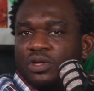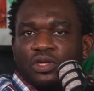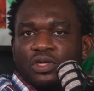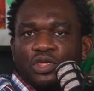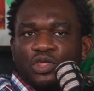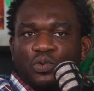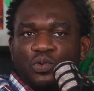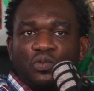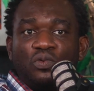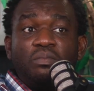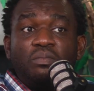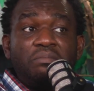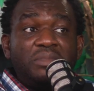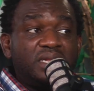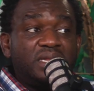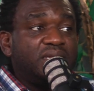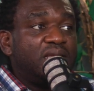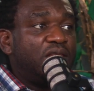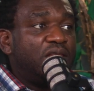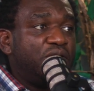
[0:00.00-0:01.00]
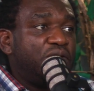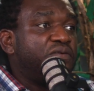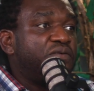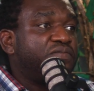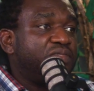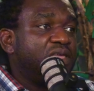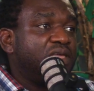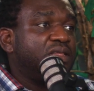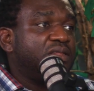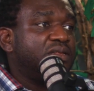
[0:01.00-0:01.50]
you would miss a lot of
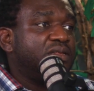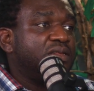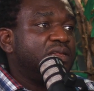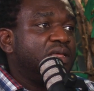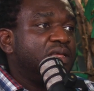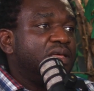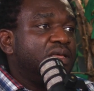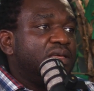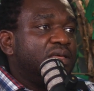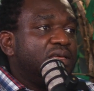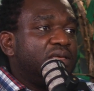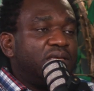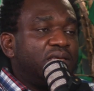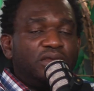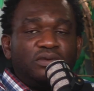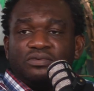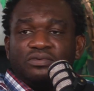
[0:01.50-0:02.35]
things, you know.